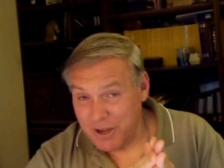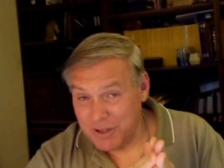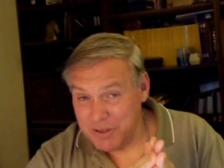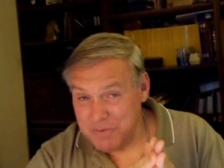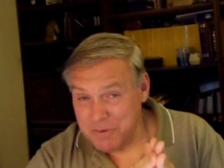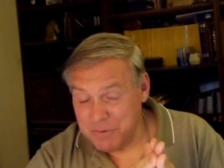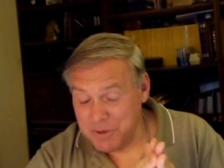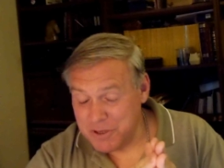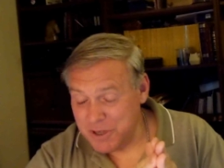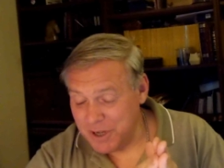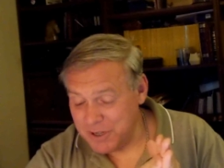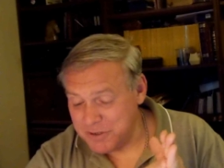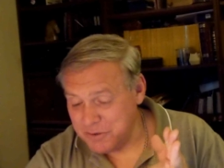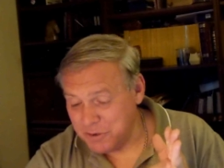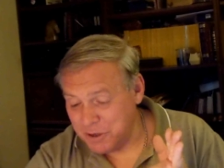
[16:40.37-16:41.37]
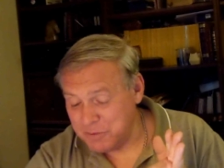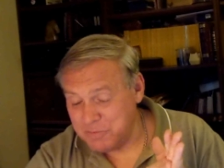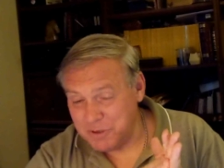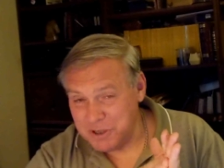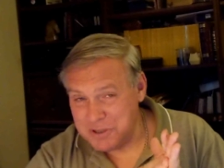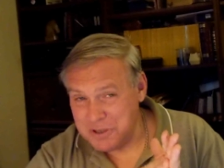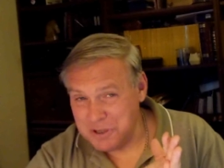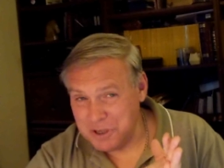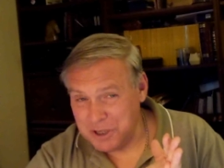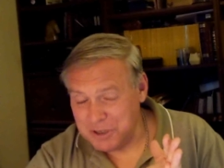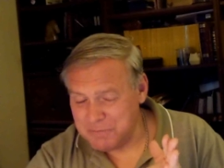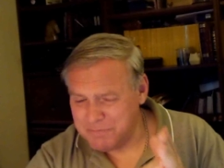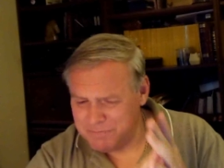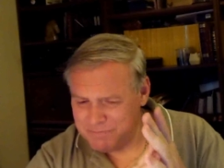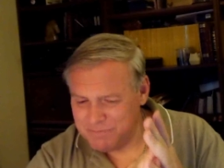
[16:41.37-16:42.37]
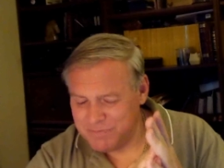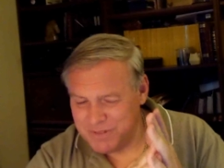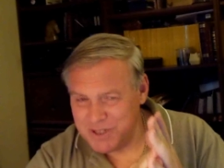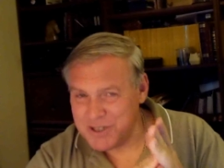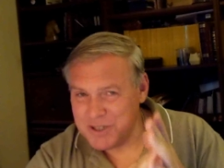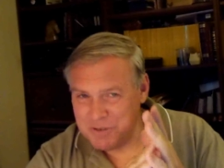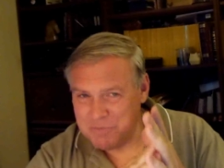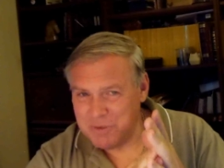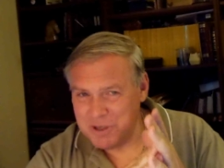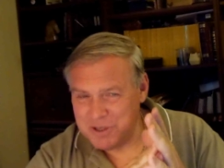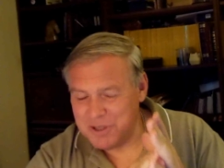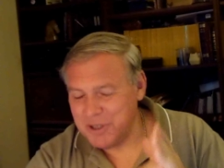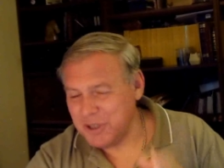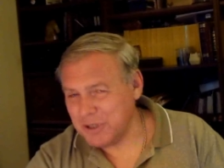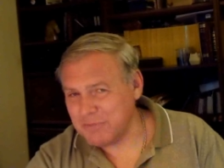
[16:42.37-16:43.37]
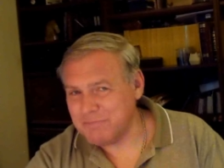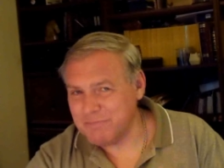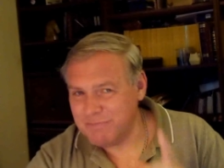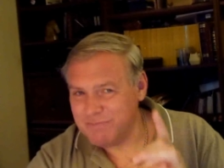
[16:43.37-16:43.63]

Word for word: I'll leave you with that thought, but. Uh, this is a big deal.